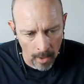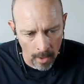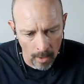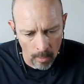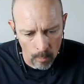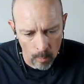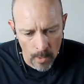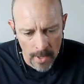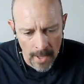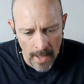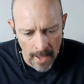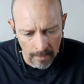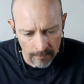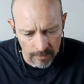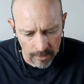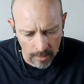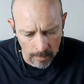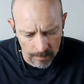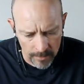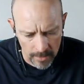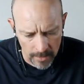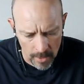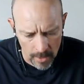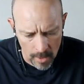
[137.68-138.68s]
we have
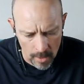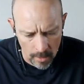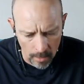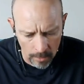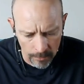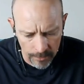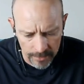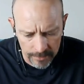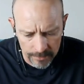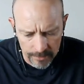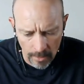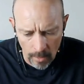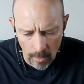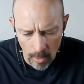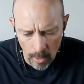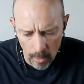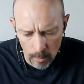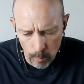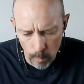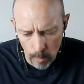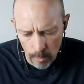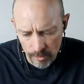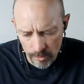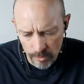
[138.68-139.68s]
something called Intel
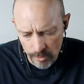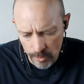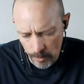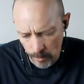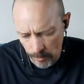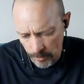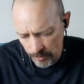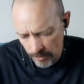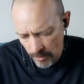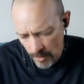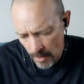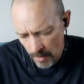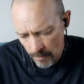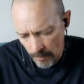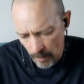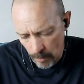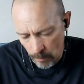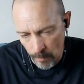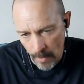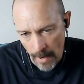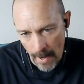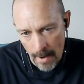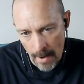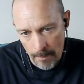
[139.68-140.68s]
Hardware Shield. It's kind of
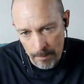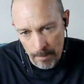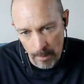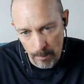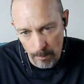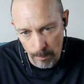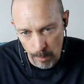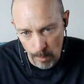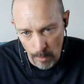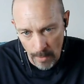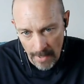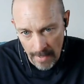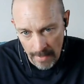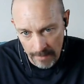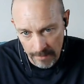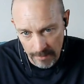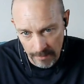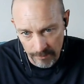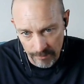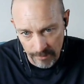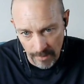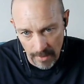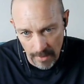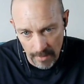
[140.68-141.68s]
a wrapper brand
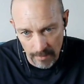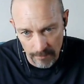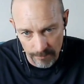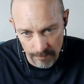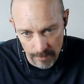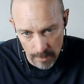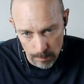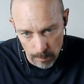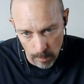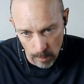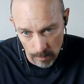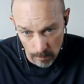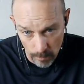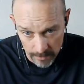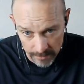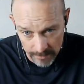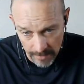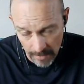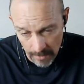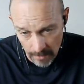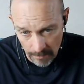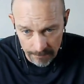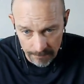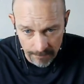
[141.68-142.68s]
inside of vPro to
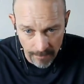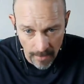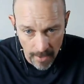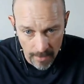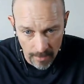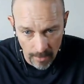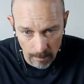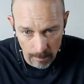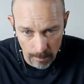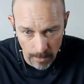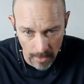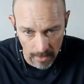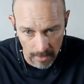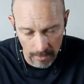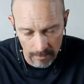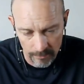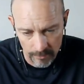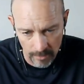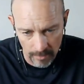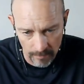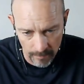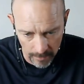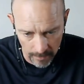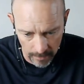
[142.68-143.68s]
identify the
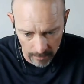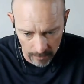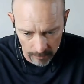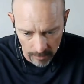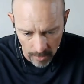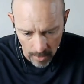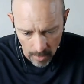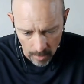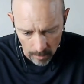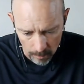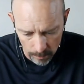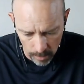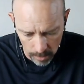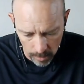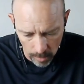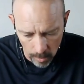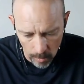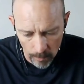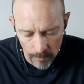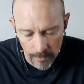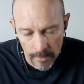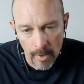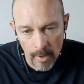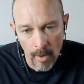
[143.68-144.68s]
buckets. And there's
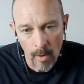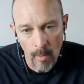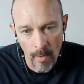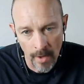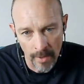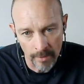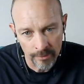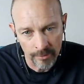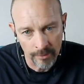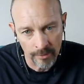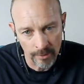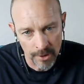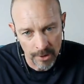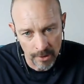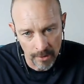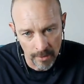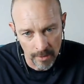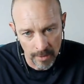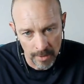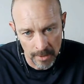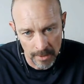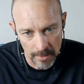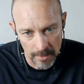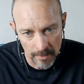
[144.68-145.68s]
below the OS
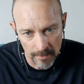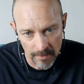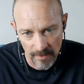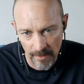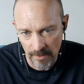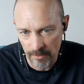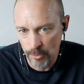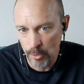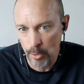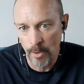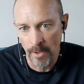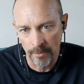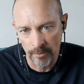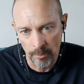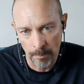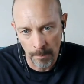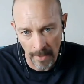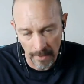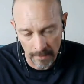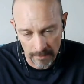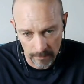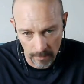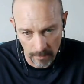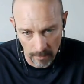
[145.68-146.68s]
security, things you'd
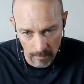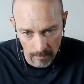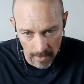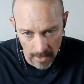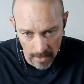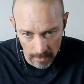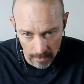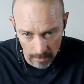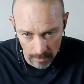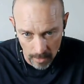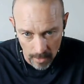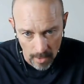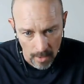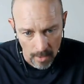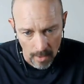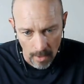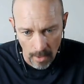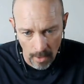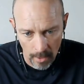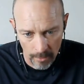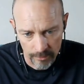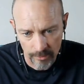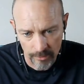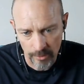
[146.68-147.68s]
expect around
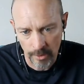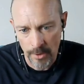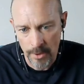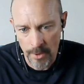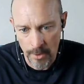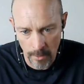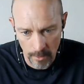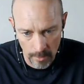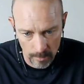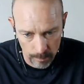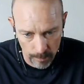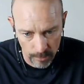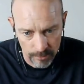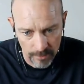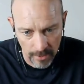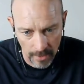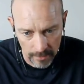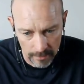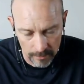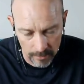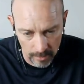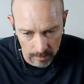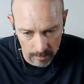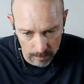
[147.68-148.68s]
a secure and
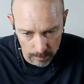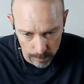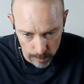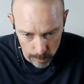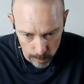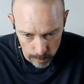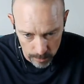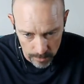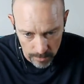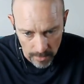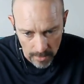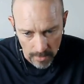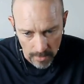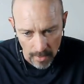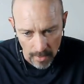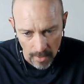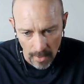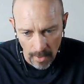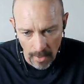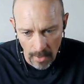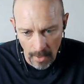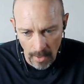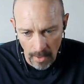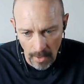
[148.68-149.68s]
protected boot,
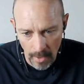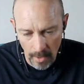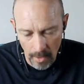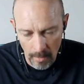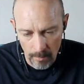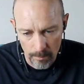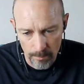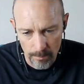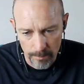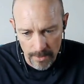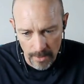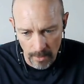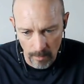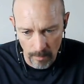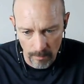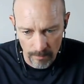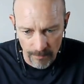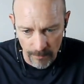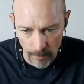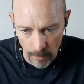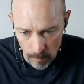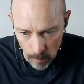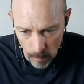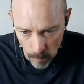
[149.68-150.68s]

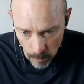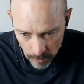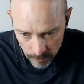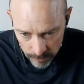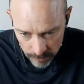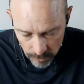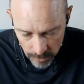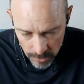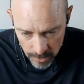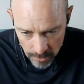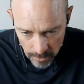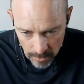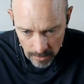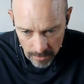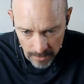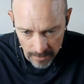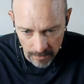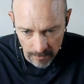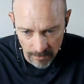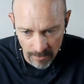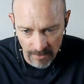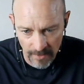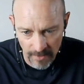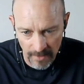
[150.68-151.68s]
firmware
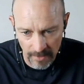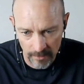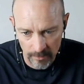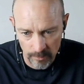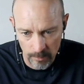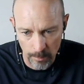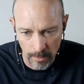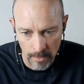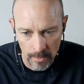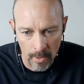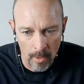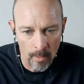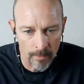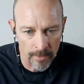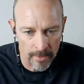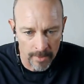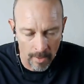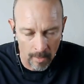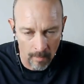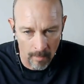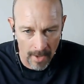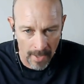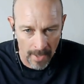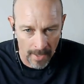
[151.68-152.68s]
security, things below
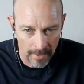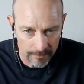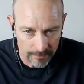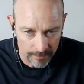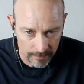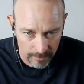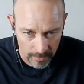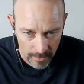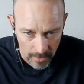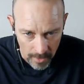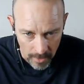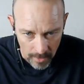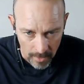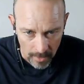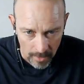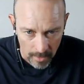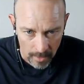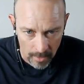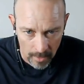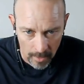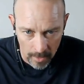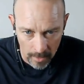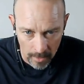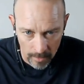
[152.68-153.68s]
the OS.
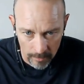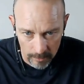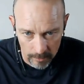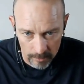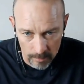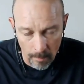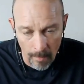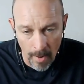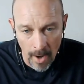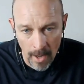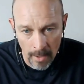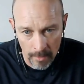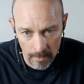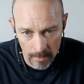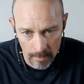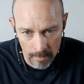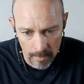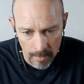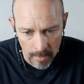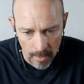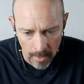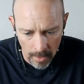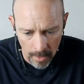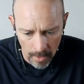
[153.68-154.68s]
There's
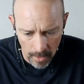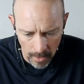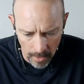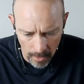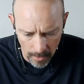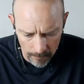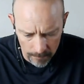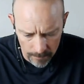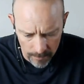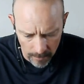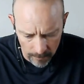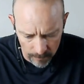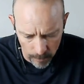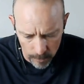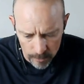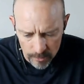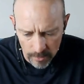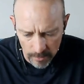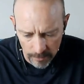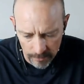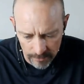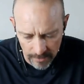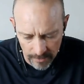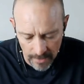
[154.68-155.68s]
modern
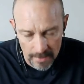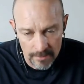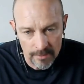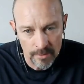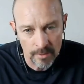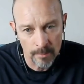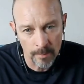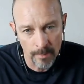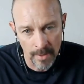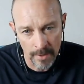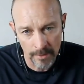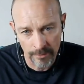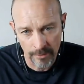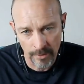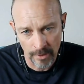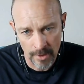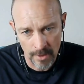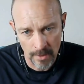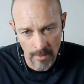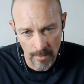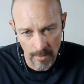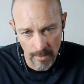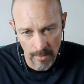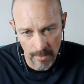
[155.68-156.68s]
virtualization-based
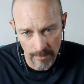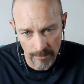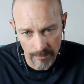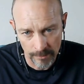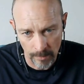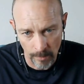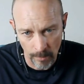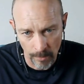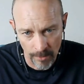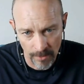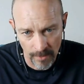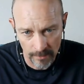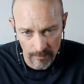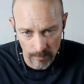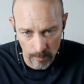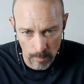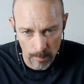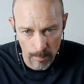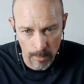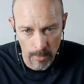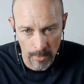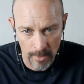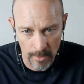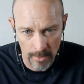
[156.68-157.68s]
security, so things
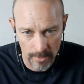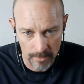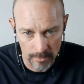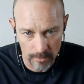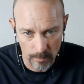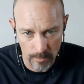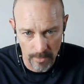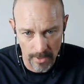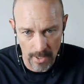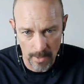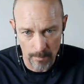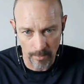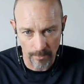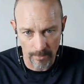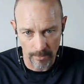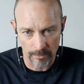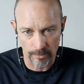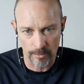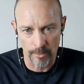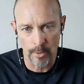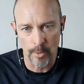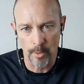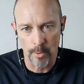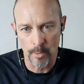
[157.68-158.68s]
we put in to enable
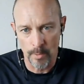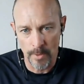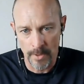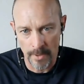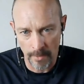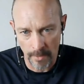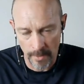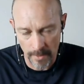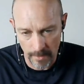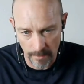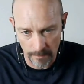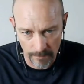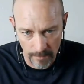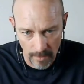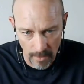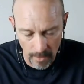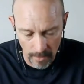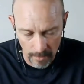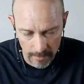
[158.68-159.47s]
this new era of